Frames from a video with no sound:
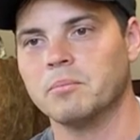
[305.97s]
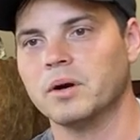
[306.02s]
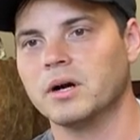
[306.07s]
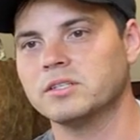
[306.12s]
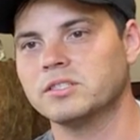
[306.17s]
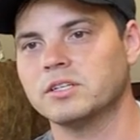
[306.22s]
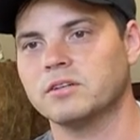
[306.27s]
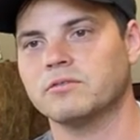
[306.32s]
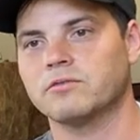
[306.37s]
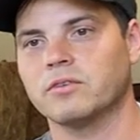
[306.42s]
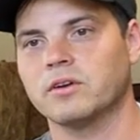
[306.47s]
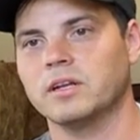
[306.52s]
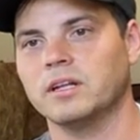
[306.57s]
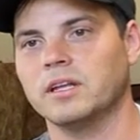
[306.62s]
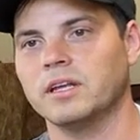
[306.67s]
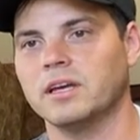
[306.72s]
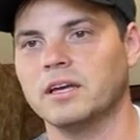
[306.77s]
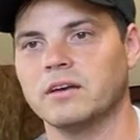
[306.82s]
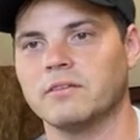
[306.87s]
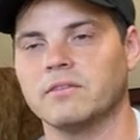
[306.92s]
Budget
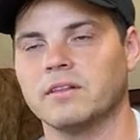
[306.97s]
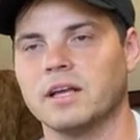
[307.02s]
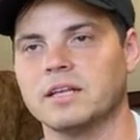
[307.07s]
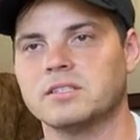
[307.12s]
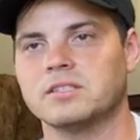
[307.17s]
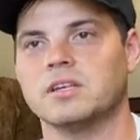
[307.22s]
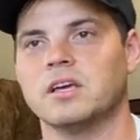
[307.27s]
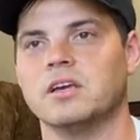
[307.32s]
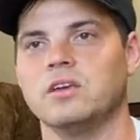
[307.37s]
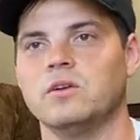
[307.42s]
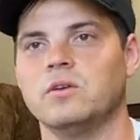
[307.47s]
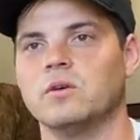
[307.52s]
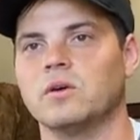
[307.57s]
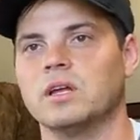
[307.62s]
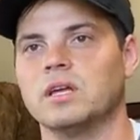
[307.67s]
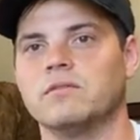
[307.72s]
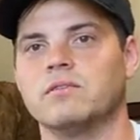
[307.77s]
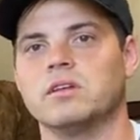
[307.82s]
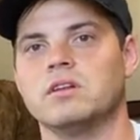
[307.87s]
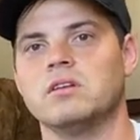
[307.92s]
friendly, if let's say you
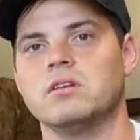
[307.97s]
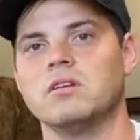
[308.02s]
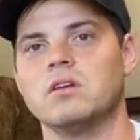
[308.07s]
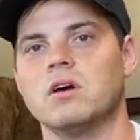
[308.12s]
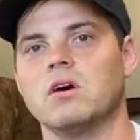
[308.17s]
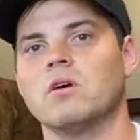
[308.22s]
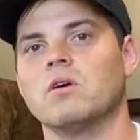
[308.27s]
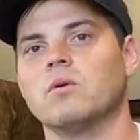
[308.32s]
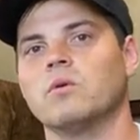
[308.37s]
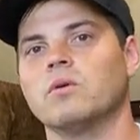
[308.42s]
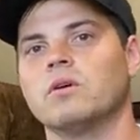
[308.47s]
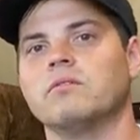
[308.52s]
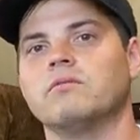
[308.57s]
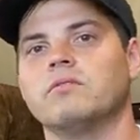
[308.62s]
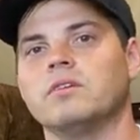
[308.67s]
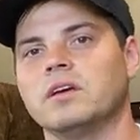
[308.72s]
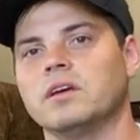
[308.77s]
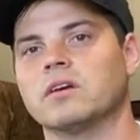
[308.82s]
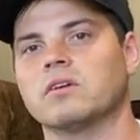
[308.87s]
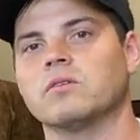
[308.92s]
don't even know what
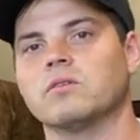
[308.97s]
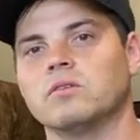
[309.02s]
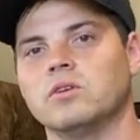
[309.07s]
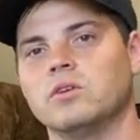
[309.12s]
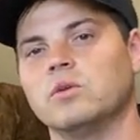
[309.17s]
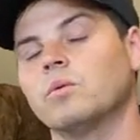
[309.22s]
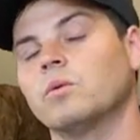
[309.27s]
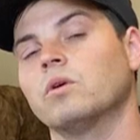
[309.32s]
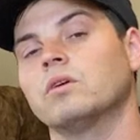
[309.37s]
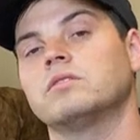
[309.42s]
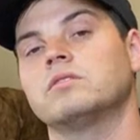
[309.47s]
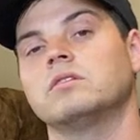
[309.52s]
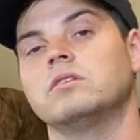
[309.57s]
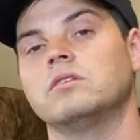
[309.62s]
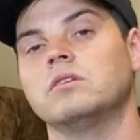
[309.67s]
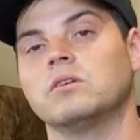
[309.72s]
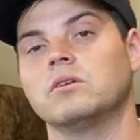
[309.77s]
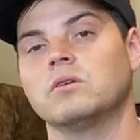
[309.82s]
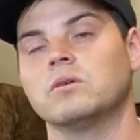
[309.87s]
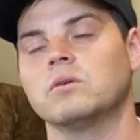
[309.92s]
vehicle you want to
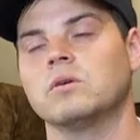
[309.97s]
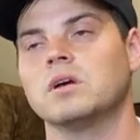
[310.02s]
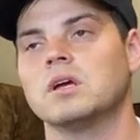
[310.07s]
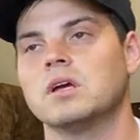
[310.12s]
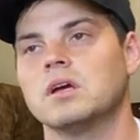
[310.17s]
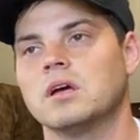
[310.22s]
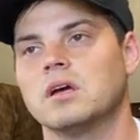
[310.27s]
do,